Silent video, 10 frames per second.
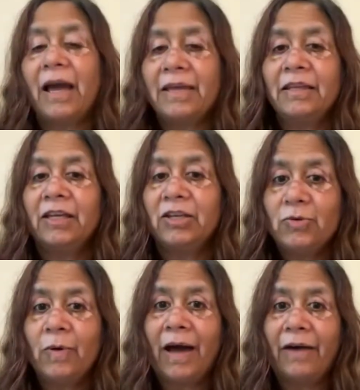I think
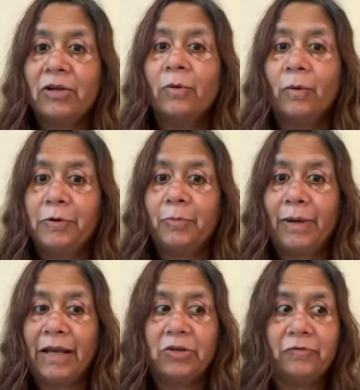you have a role to
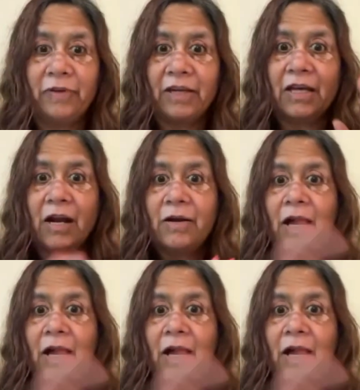play to figure out